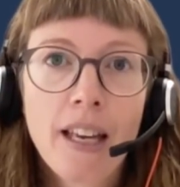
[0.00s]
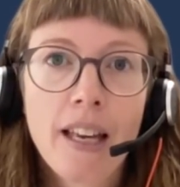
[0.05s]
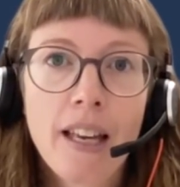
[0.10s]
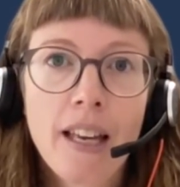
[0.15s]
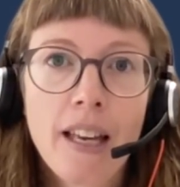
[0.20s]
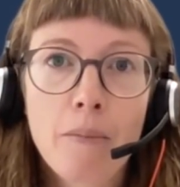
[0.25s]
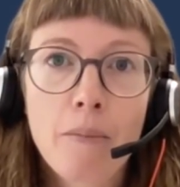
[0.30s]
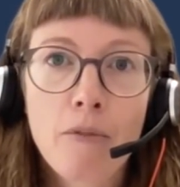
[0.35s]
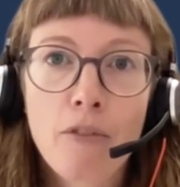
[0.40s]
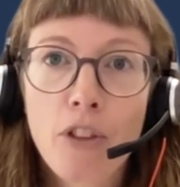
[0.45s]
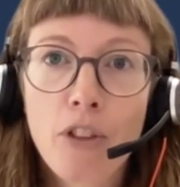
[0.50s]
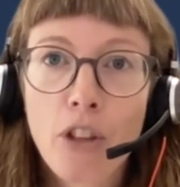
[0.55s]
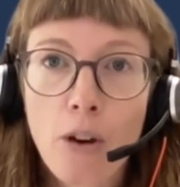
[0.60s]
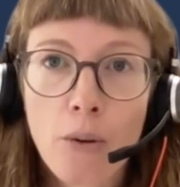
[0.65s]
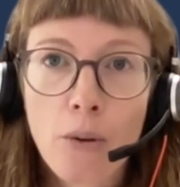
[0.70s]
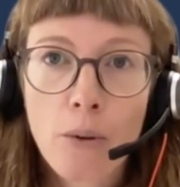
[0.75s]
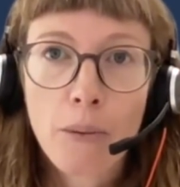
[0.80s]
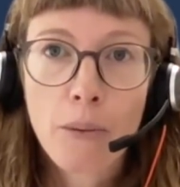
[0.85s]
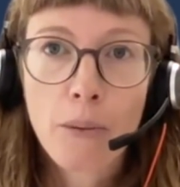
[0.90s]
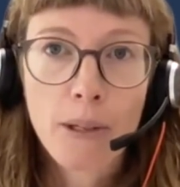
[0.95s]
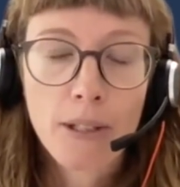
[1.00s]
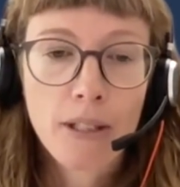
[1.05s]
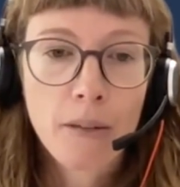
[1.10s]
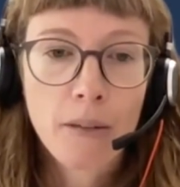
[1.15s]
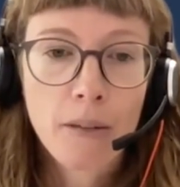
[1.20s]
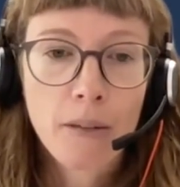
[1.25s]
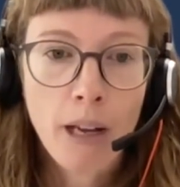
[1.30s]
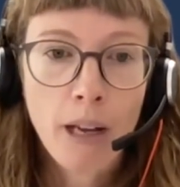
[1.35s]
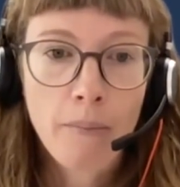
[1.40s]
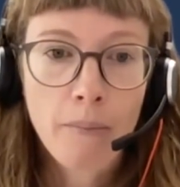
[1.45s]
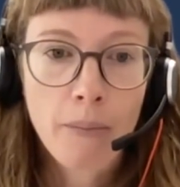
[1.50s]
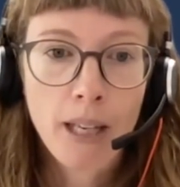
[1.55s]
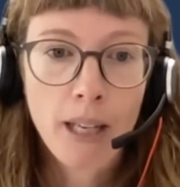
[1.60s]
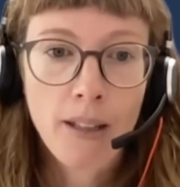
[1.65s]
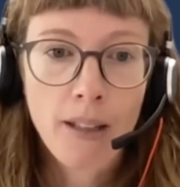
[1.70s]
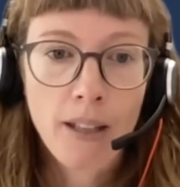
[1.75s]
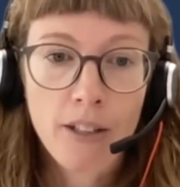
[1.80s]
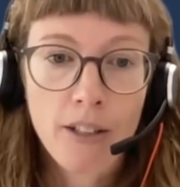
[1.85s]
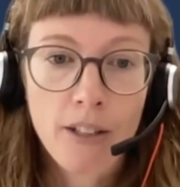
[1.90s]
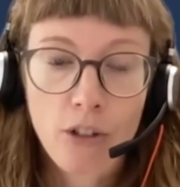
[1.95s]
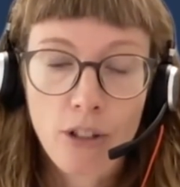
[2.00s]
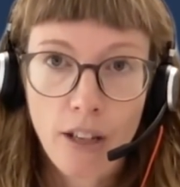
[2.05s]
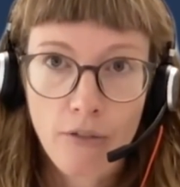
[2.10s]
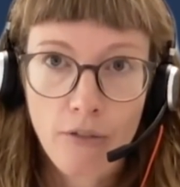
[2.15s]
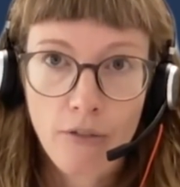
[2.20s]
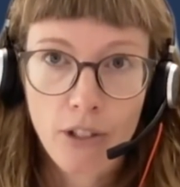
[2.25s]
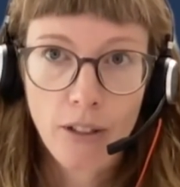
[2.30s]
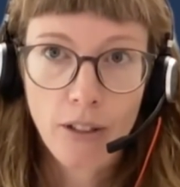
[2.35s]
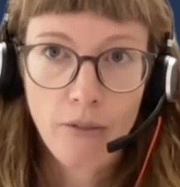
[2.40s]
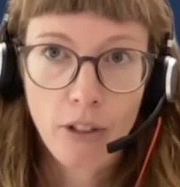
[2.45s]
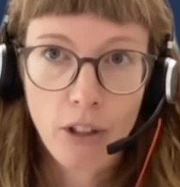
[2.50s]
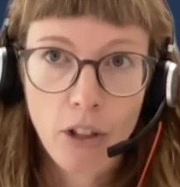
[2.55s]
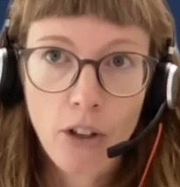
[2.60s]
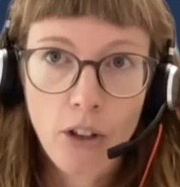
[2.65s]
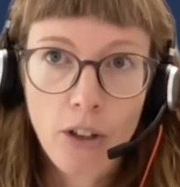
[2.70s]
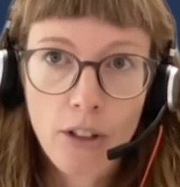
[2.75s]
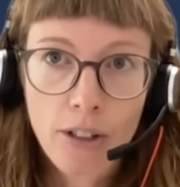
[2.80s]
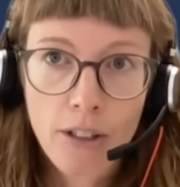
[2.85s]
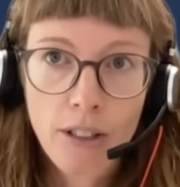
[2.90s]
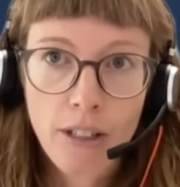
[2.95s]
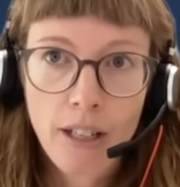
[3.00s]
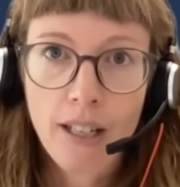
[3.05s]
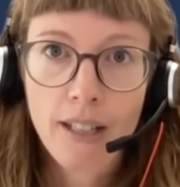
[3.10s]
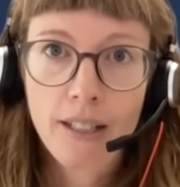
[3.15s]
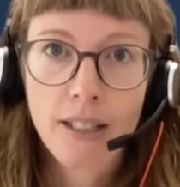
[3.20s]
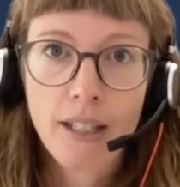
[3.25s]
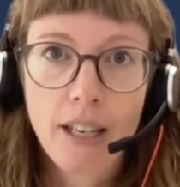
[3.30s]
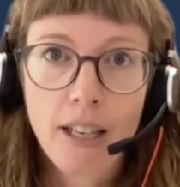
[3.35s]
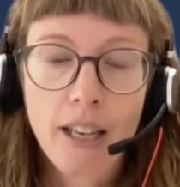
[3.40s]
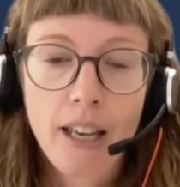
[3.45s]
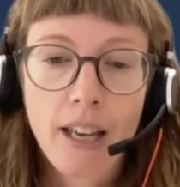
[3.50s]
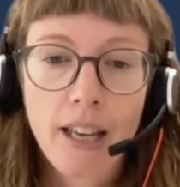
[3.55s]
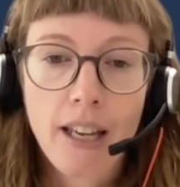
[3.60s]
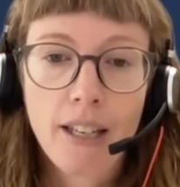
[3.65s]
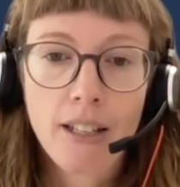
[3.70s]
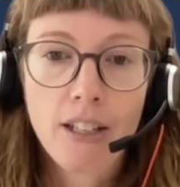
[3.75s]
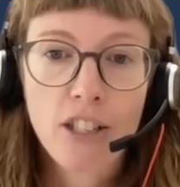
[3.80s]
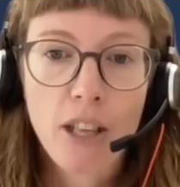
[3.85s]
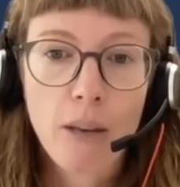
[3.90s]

For the older person, it might mean they don't have to live alone as they age.